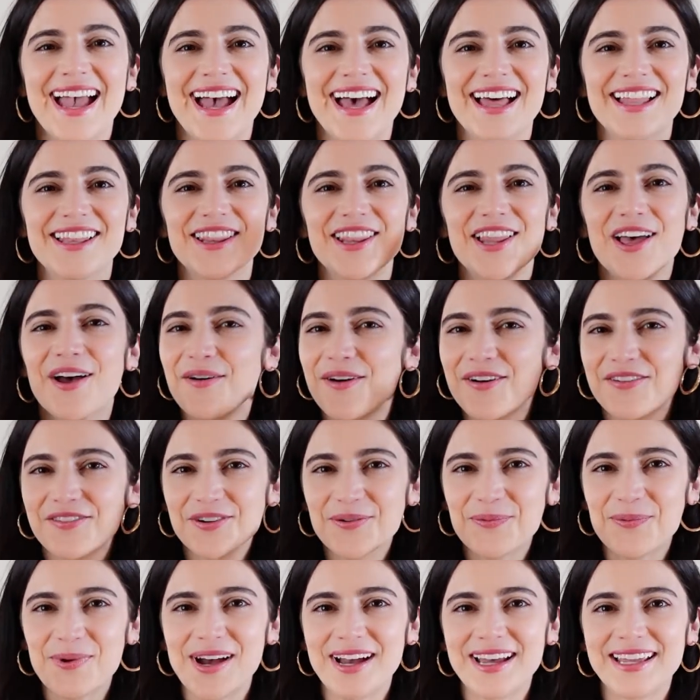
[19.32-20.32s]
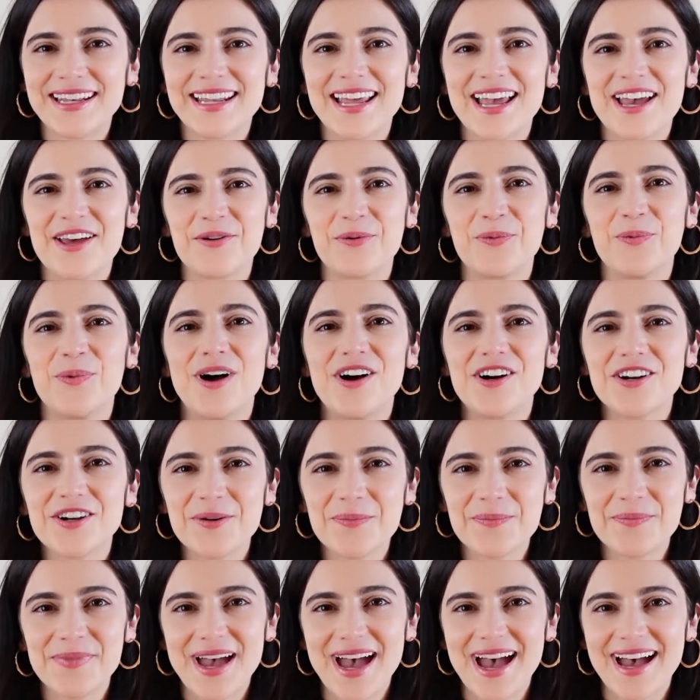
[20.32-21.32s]
Hello everyone and
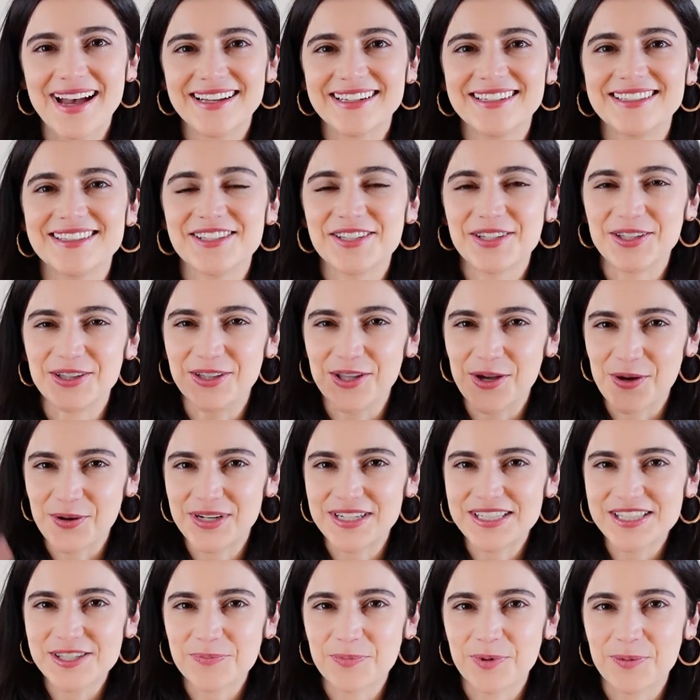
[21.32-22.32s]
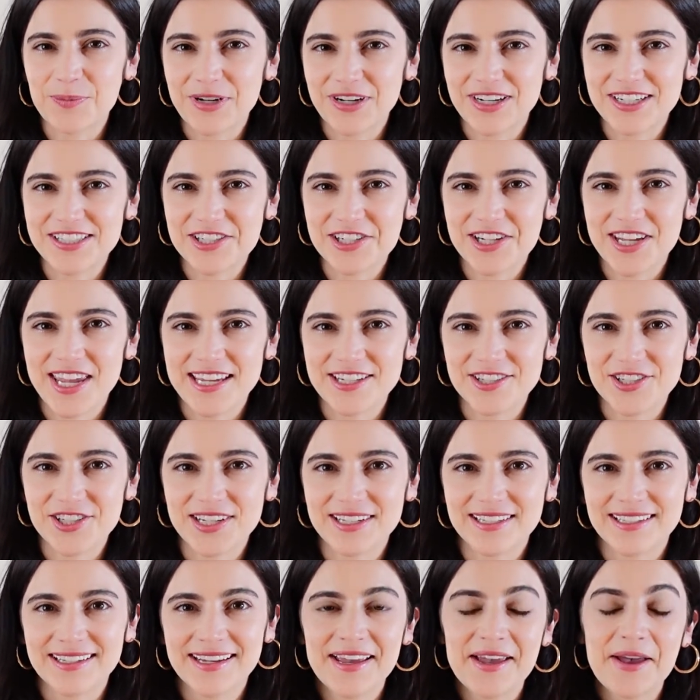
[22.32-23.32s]
welcome back to Lotus Premier
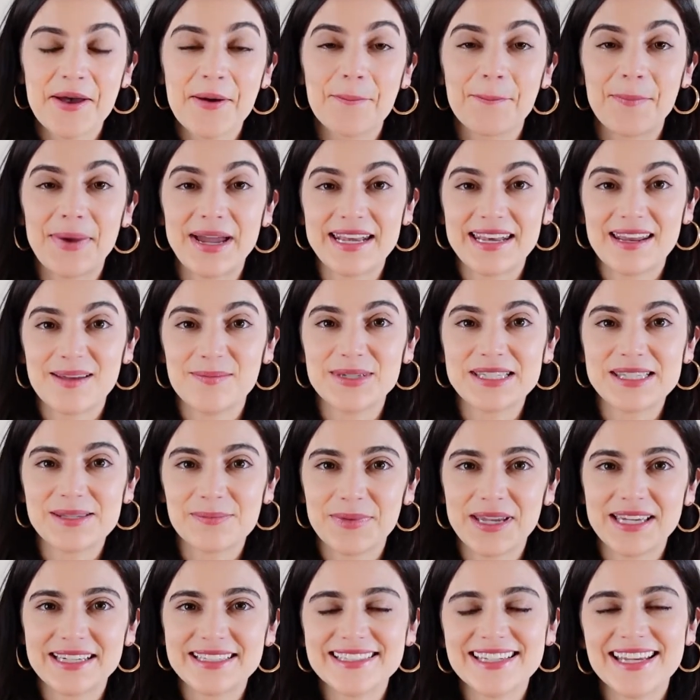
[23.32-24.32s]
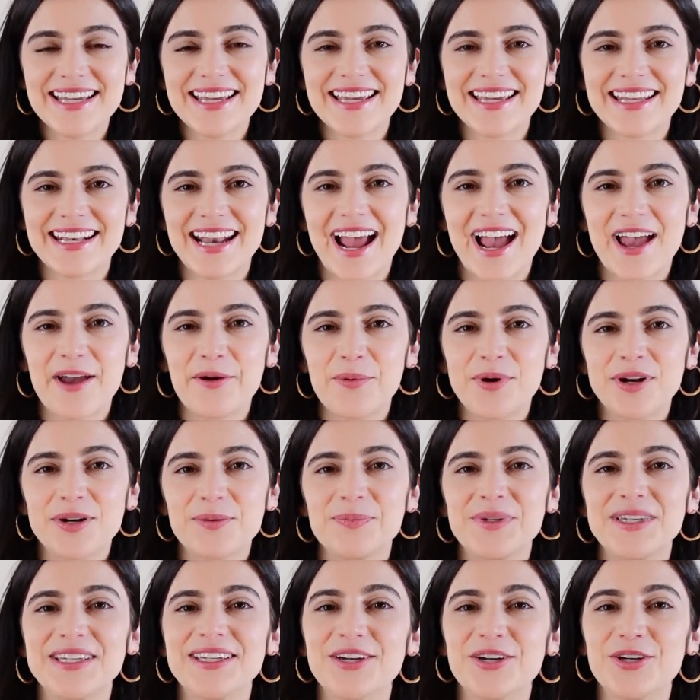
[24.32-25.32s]
Education. My name is Amanda and I want to
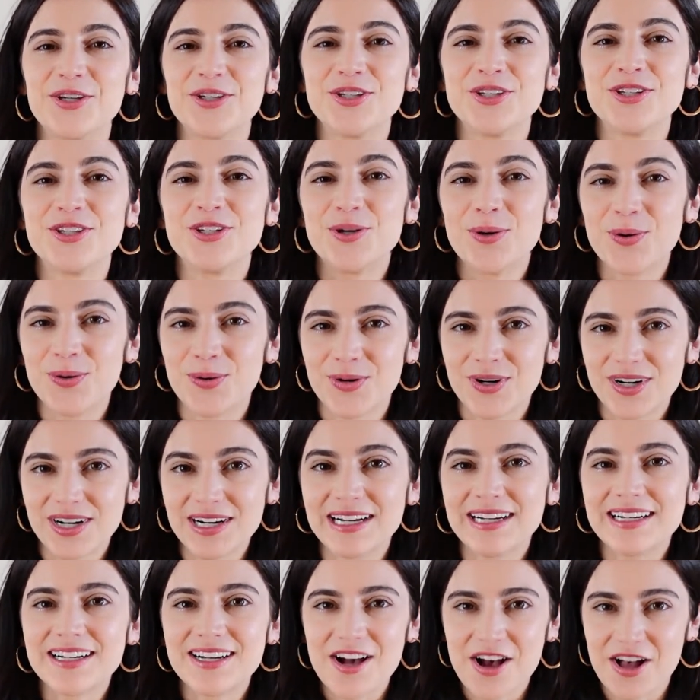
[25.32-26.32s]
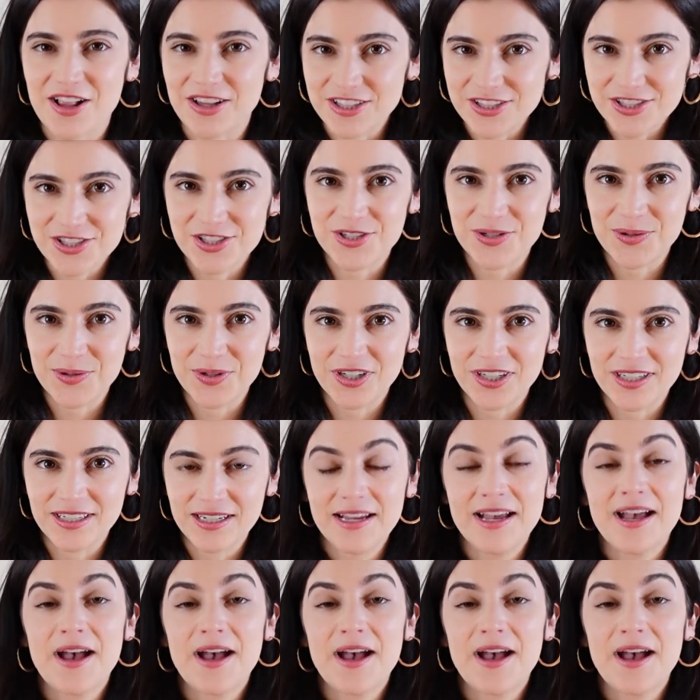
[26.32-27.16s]
be your college tutor.